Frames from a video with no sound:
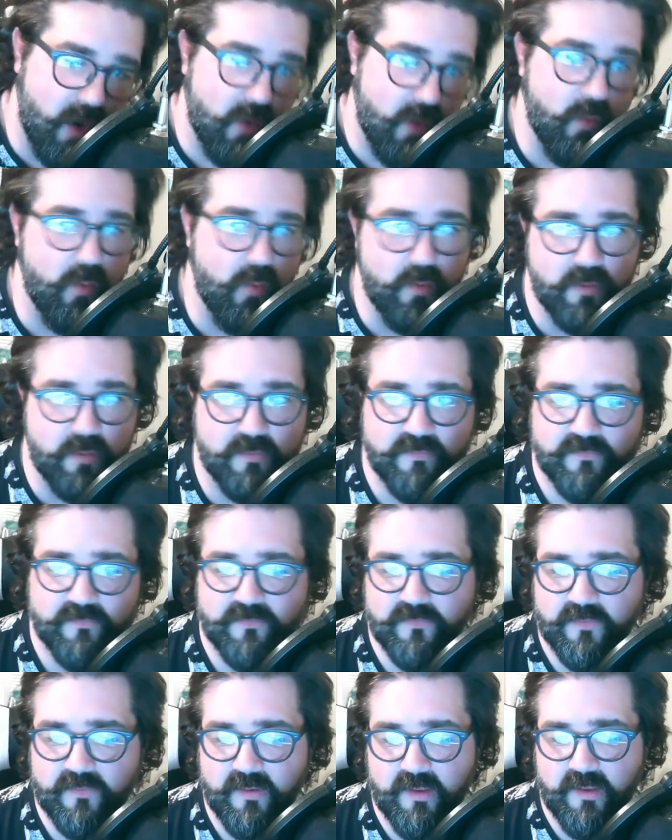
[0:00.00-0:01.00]

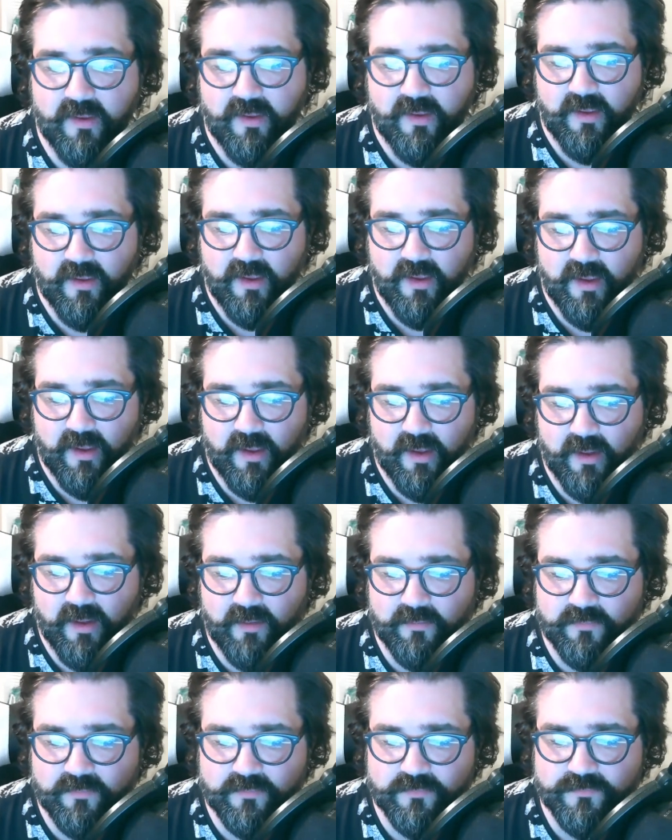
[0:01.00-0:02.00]
Wars.
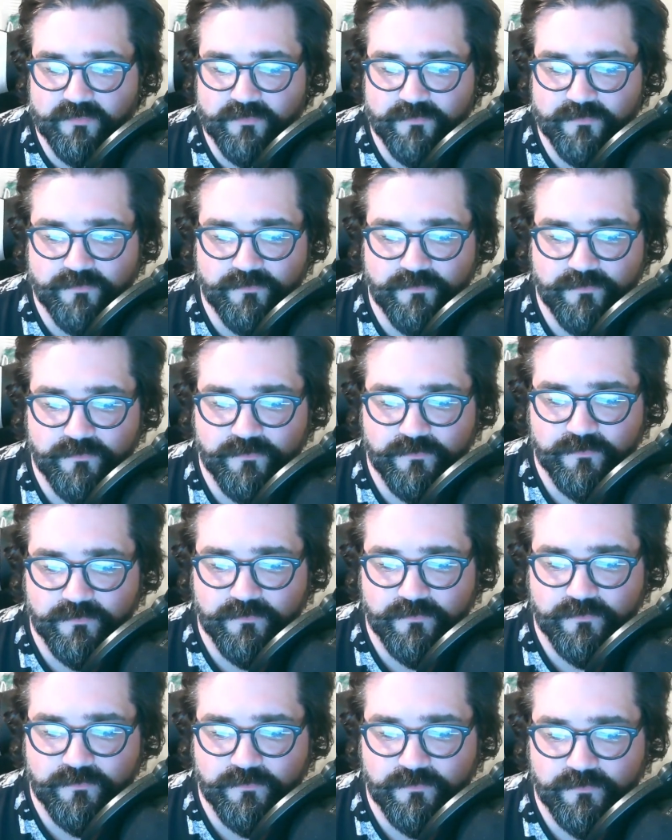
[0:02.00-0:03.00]
Um,
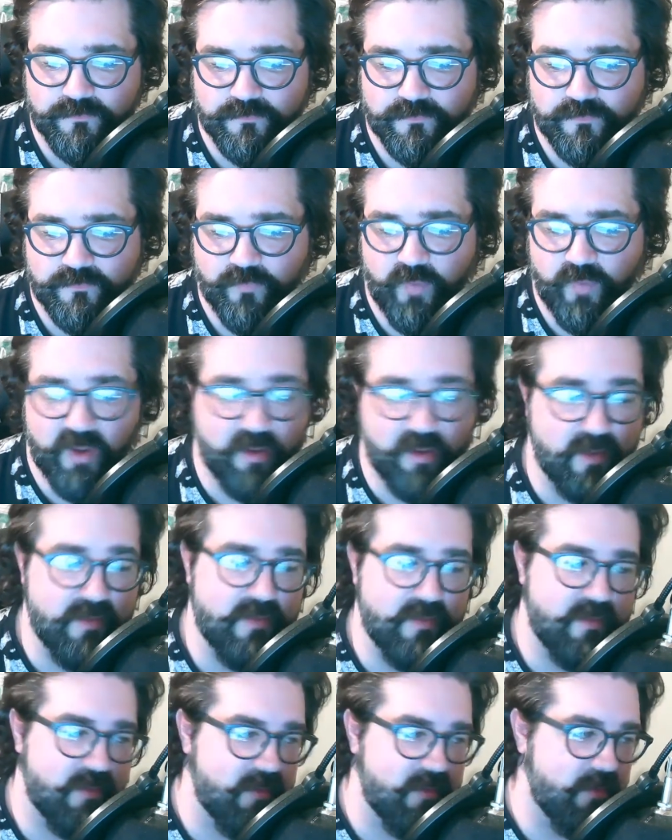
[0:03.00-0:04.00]

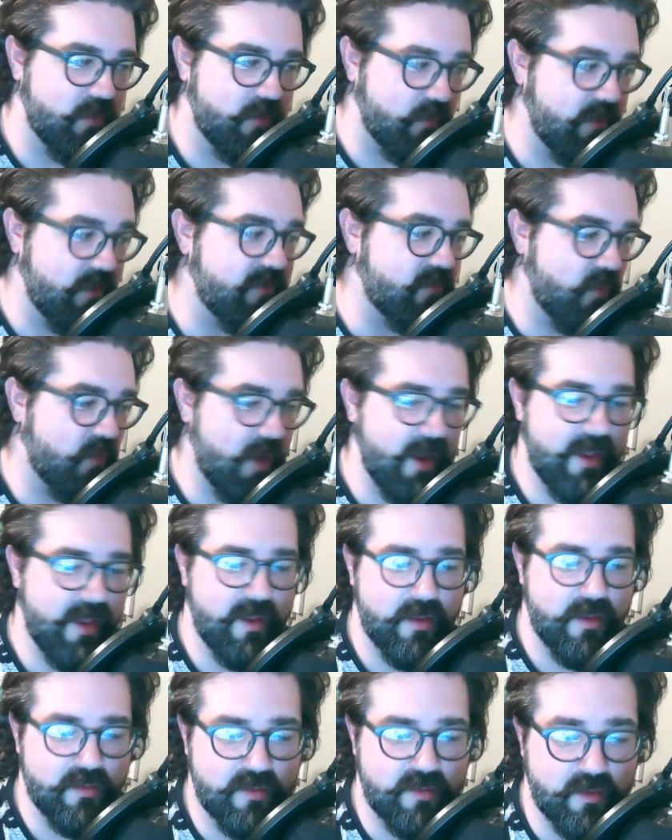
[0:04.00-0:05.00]
because the reason
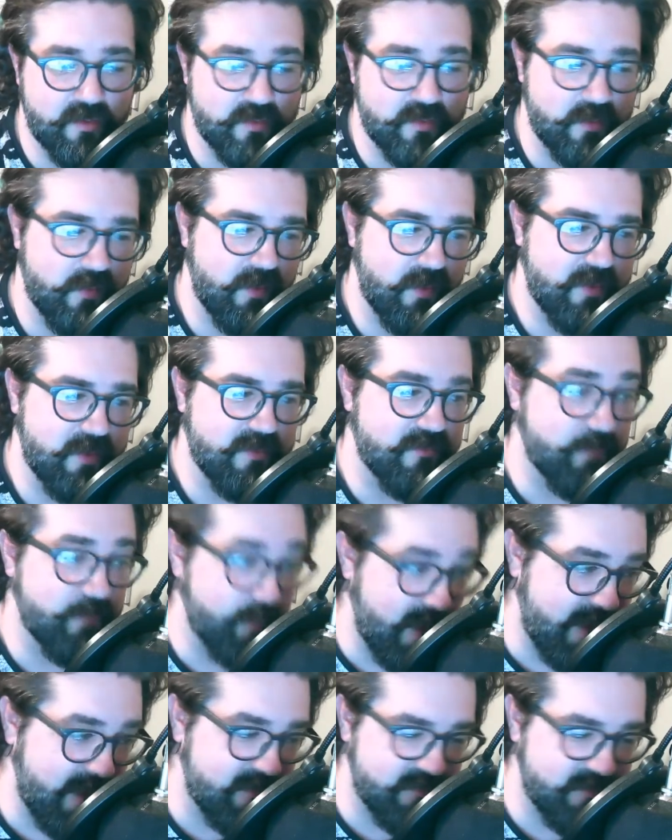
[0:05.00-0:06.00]
why Dino De Laurentiis
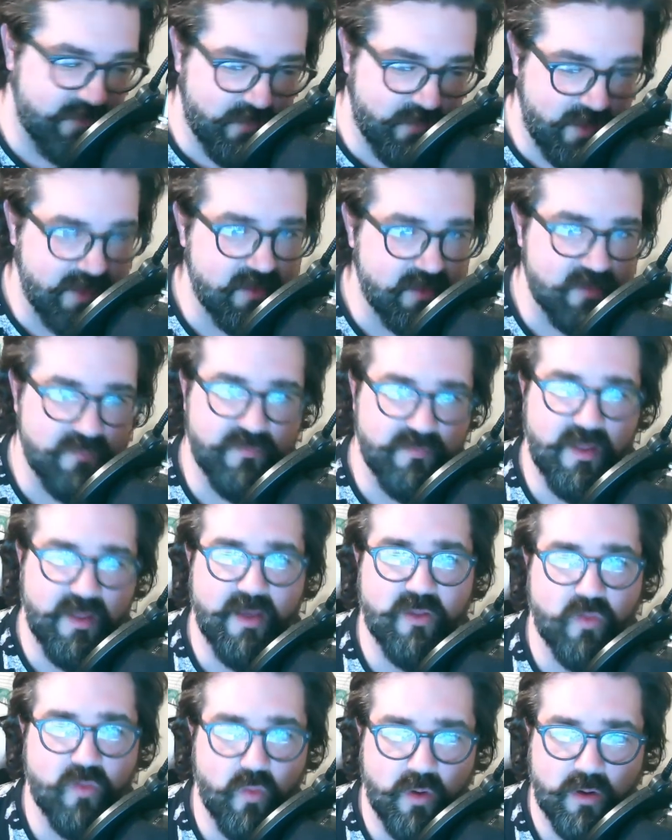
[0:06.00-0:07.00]
buys the rights to
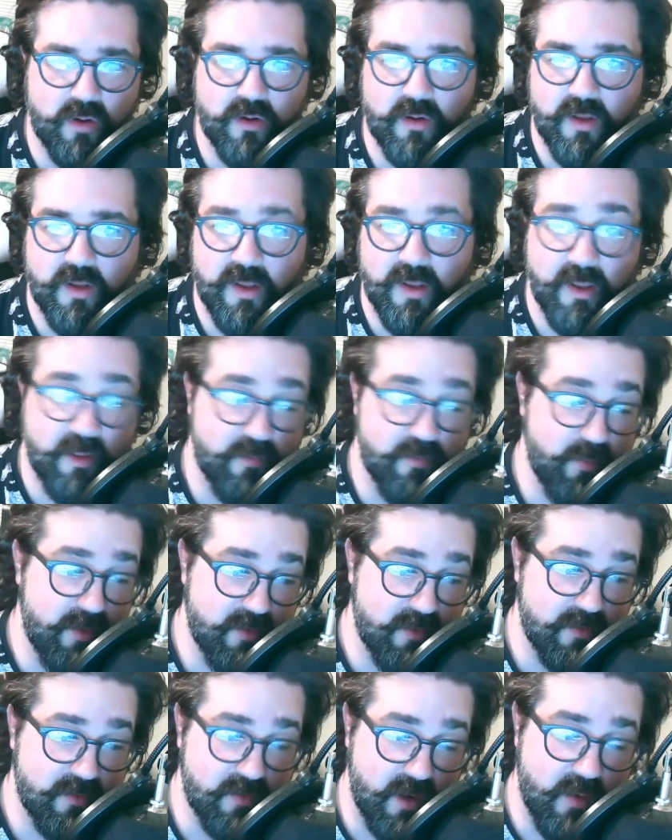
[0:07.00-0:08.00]
Flash Gordon is
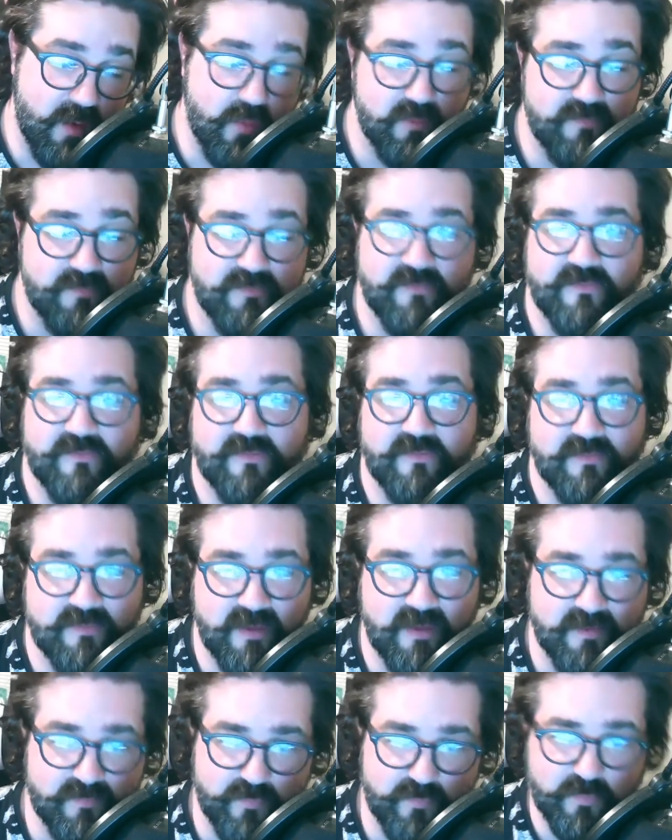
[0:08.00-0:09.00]
because Star Wars is successful.